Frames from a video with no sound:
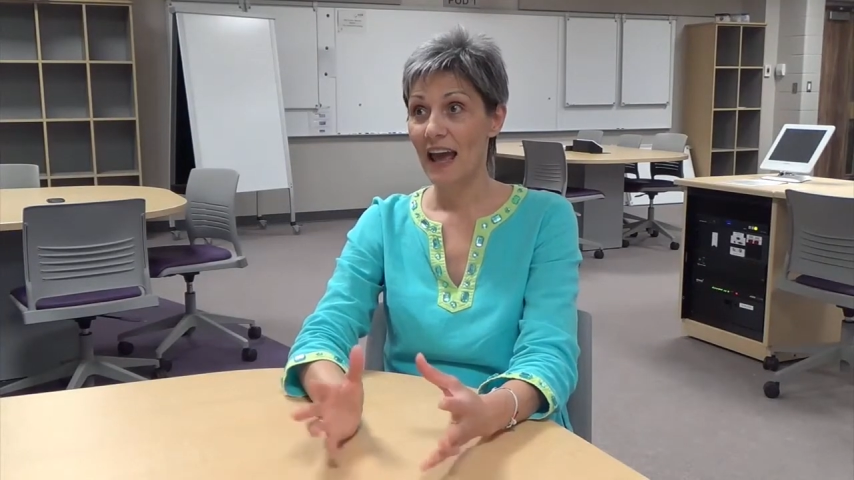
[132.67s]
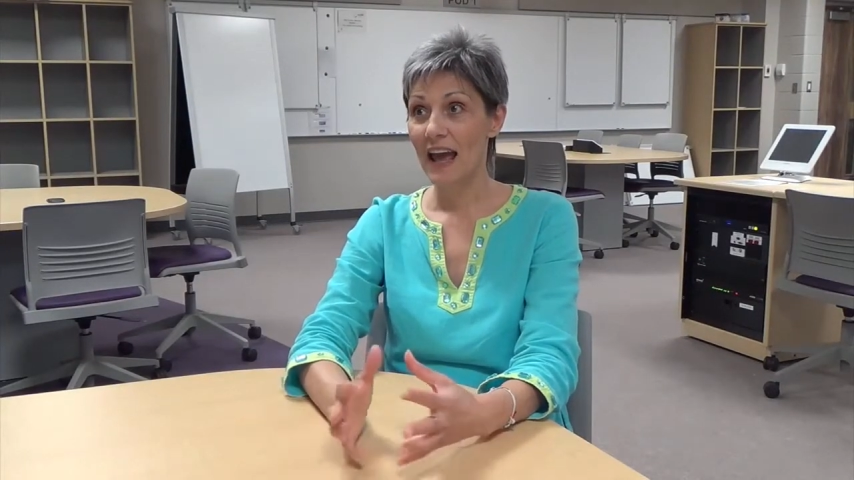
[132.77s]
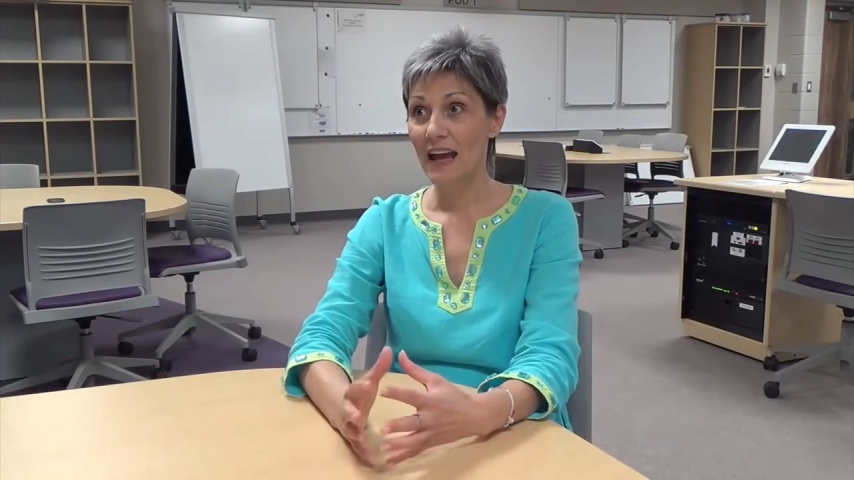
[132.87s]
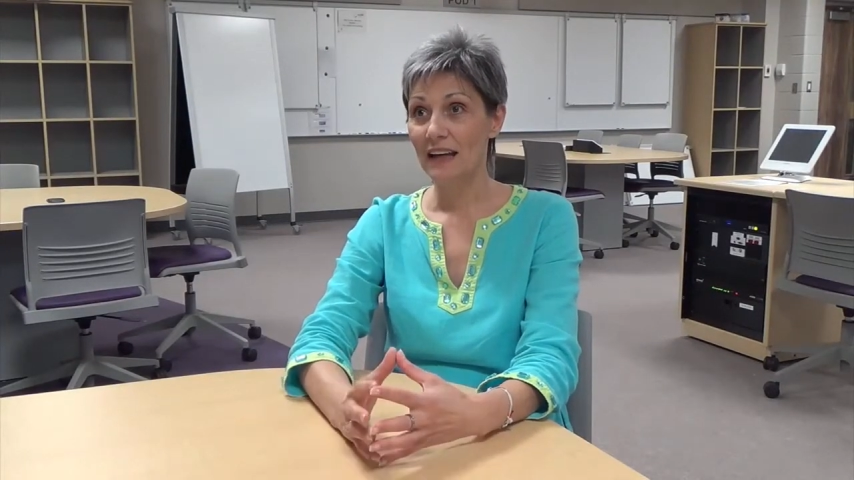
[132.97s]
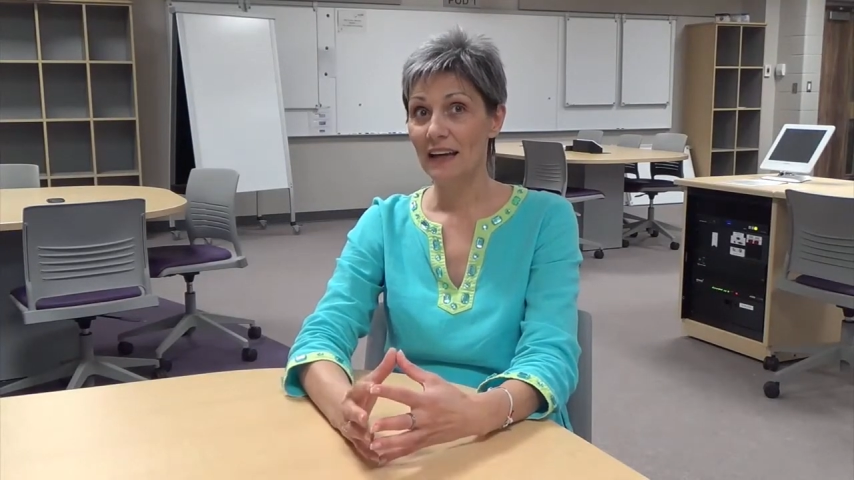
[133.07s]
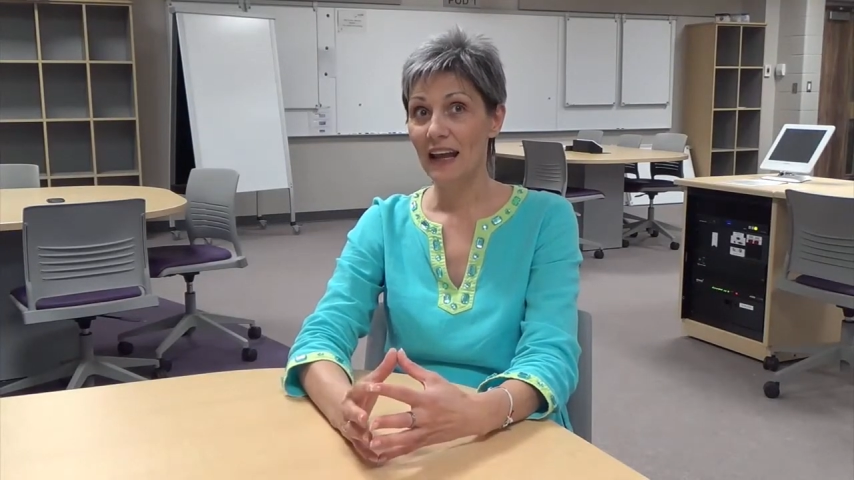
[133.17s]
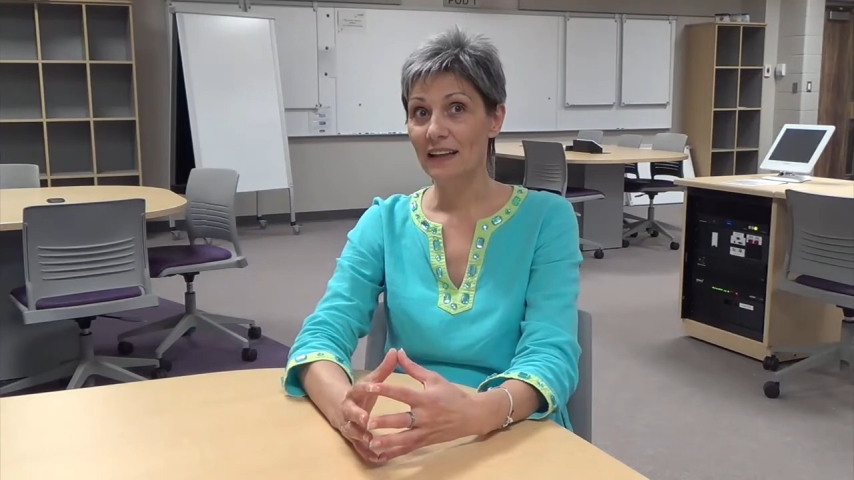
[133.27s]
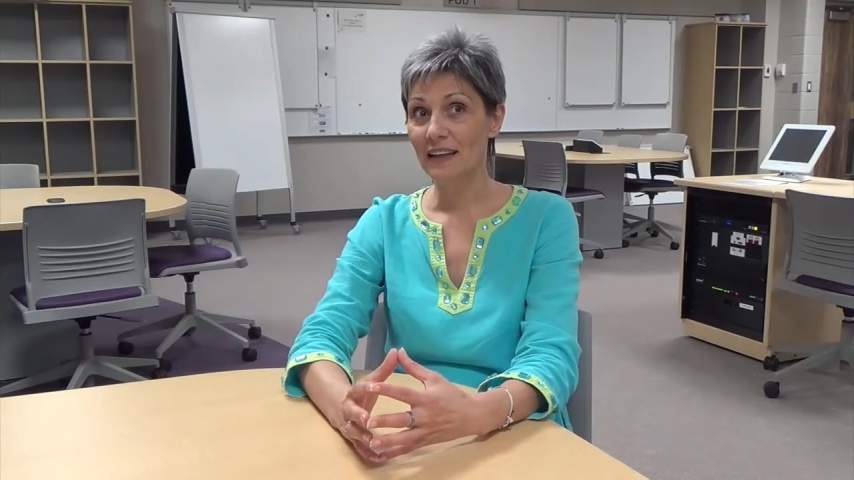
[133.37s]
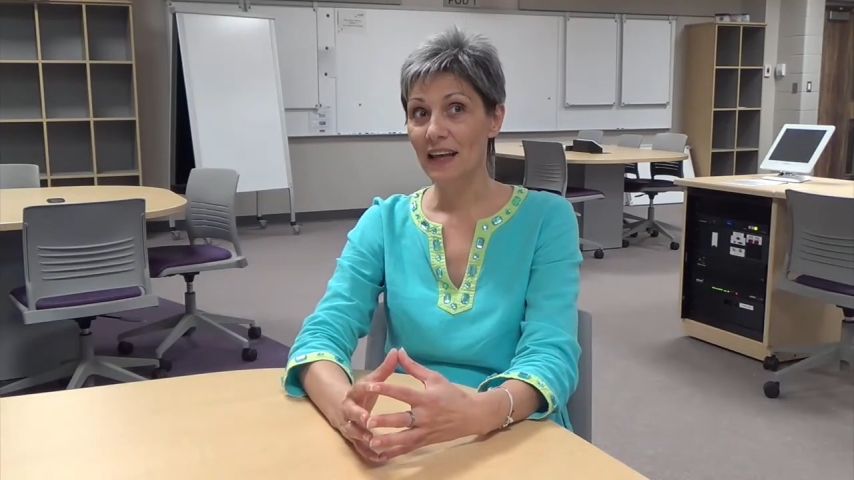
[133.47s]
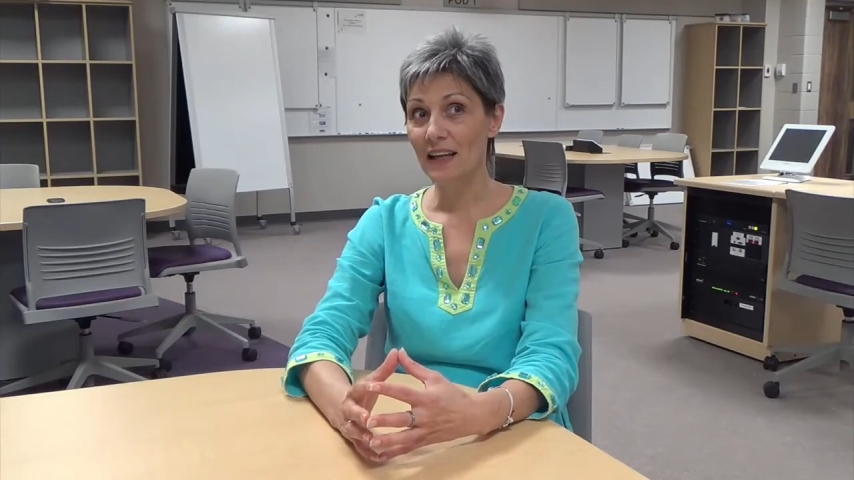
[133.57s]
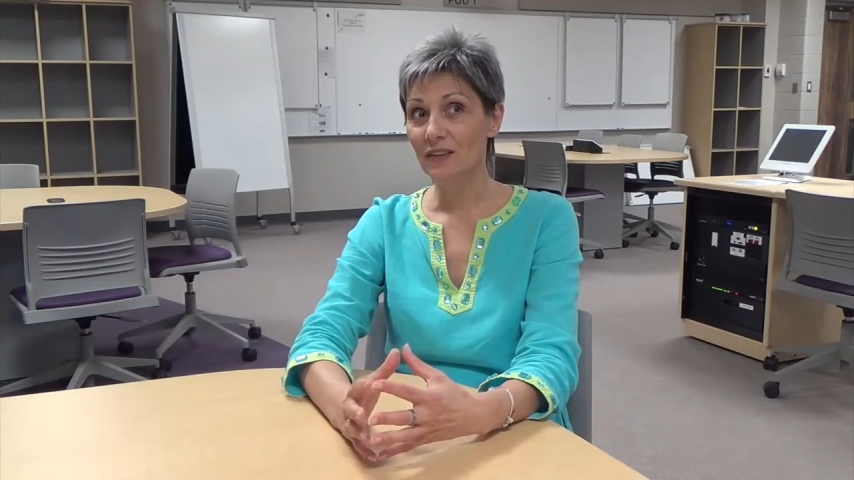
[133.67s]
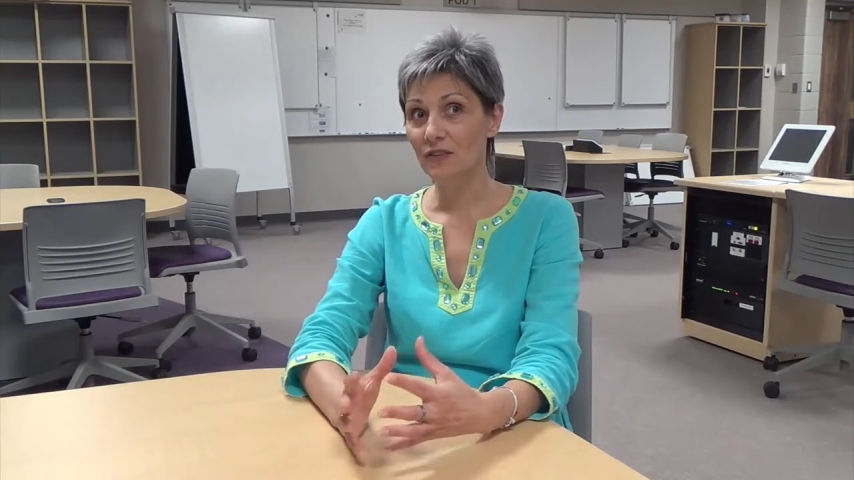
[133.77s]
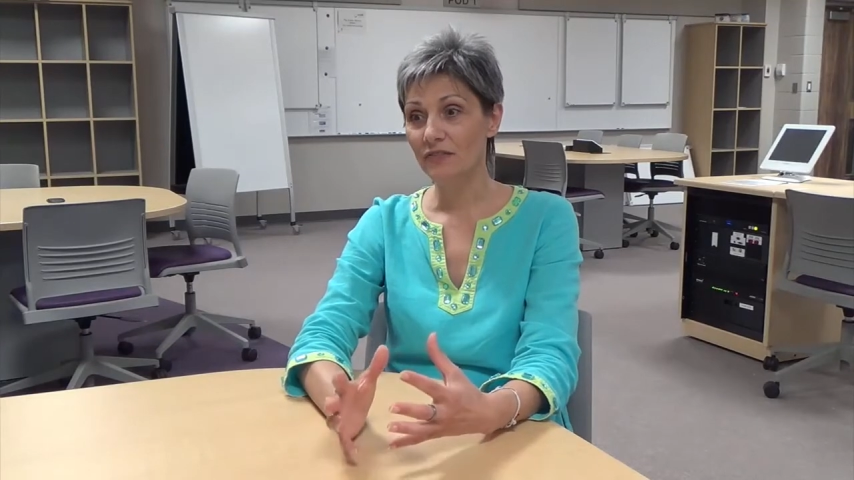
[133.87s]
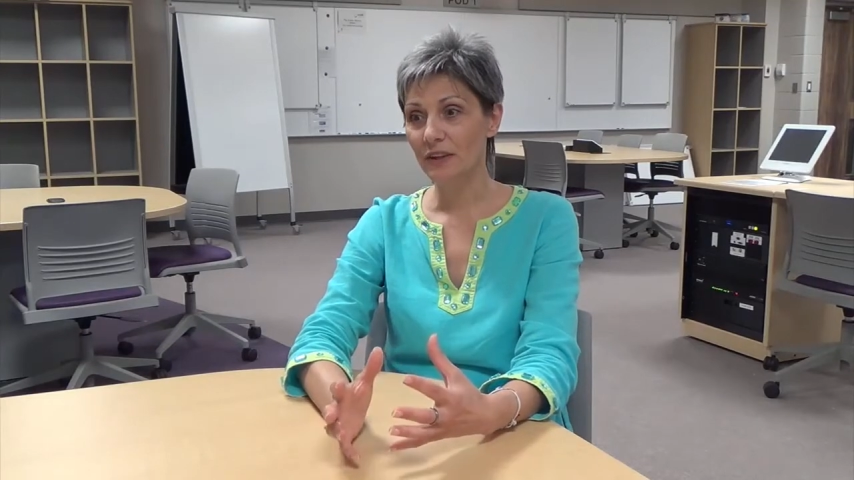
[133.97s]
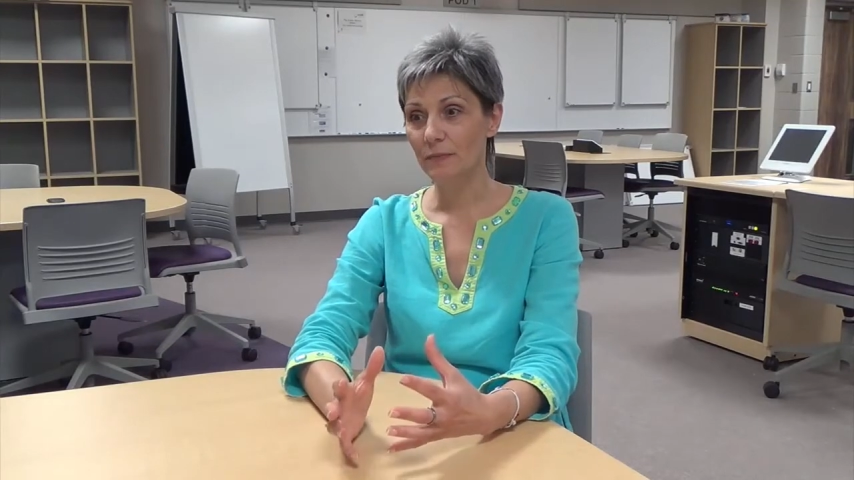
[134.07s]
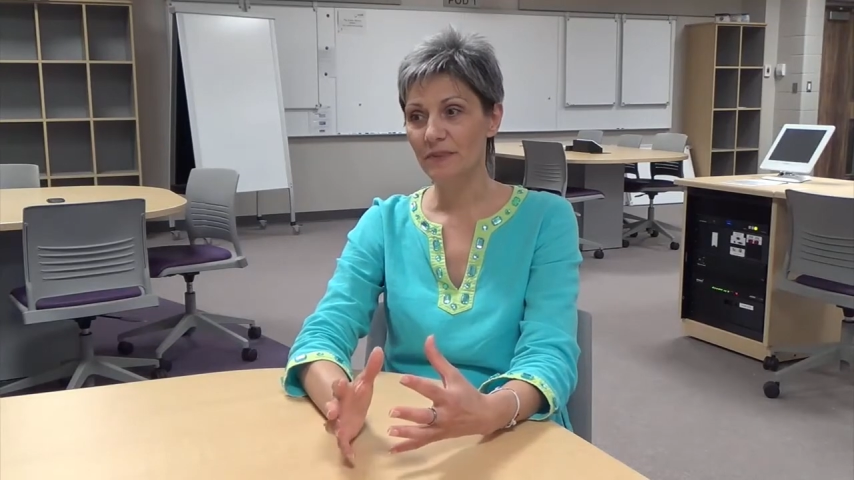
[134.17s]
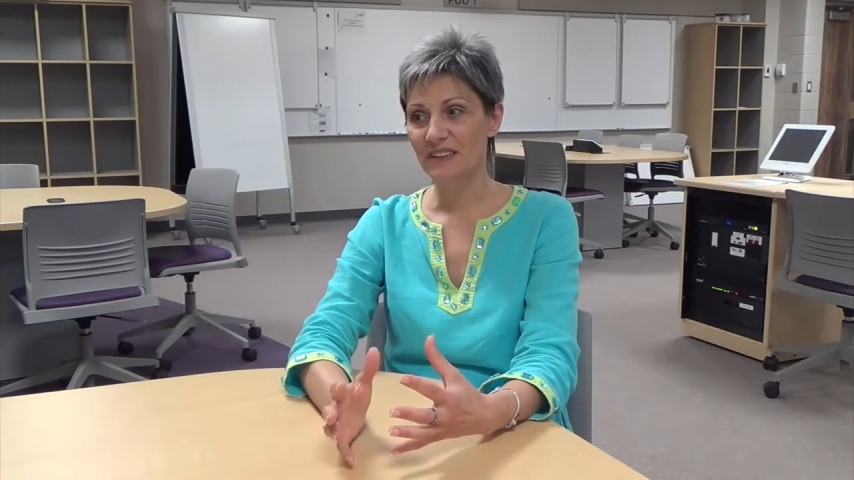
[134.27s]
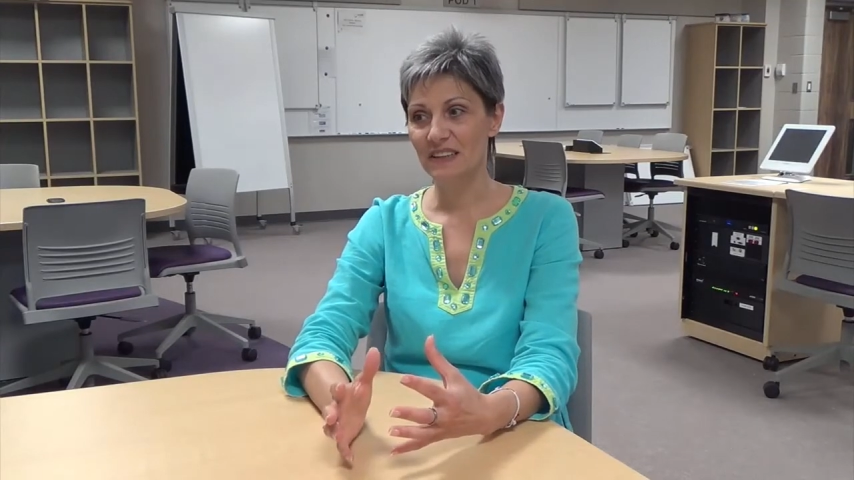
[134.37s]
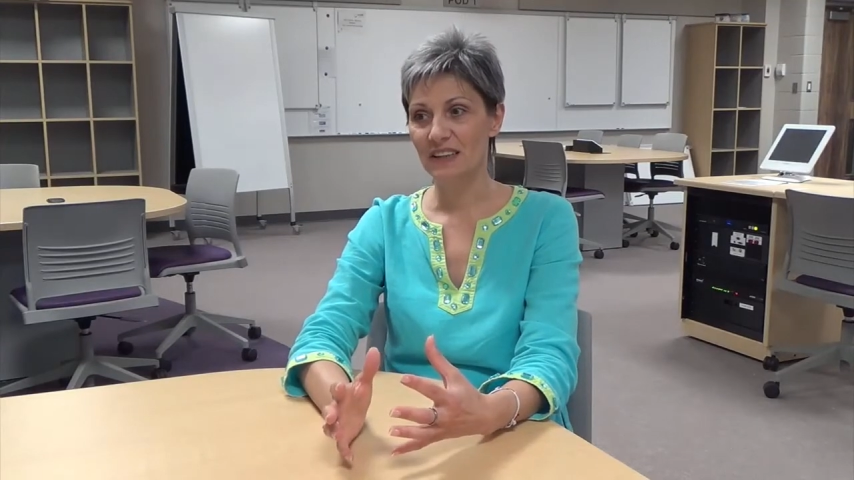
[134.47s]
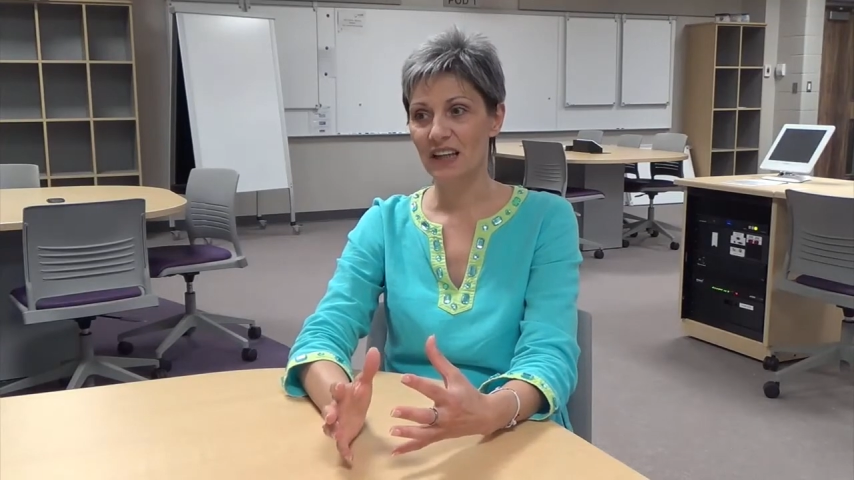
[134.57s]
And at the end of their
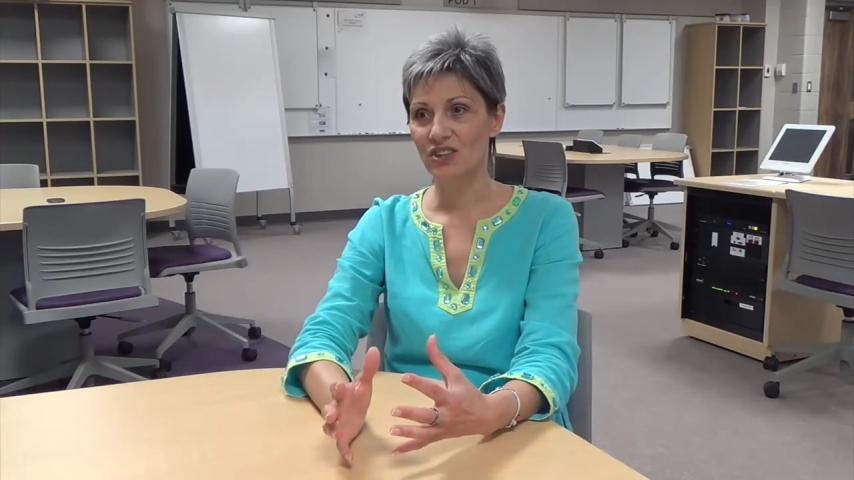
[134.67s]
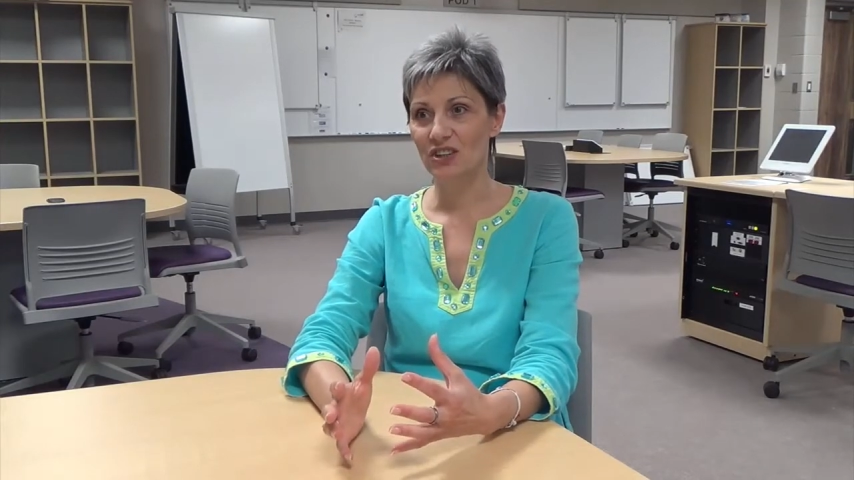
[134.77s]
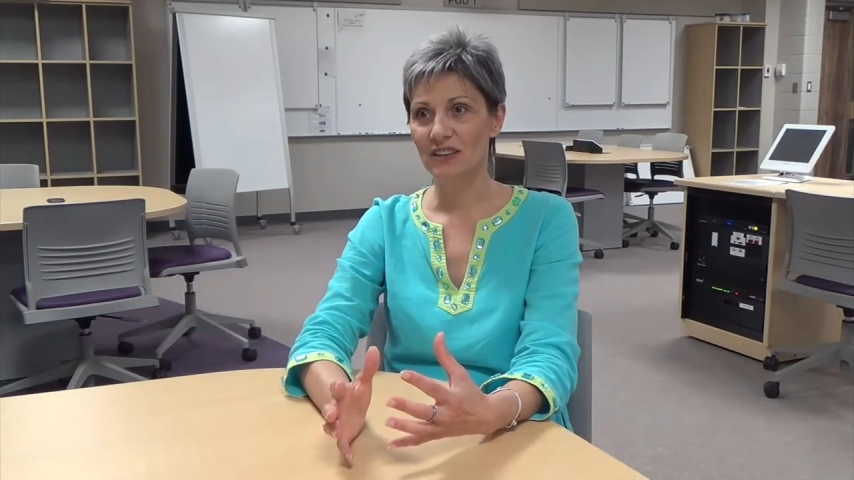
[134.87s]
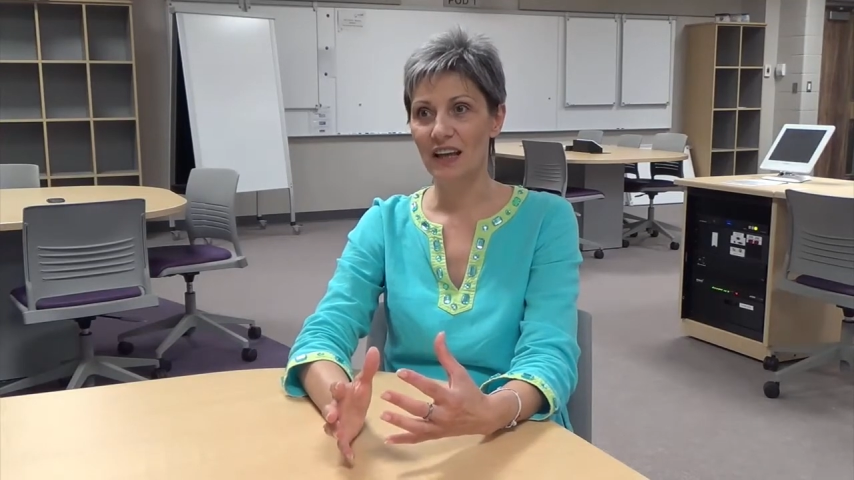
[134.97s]
presentation,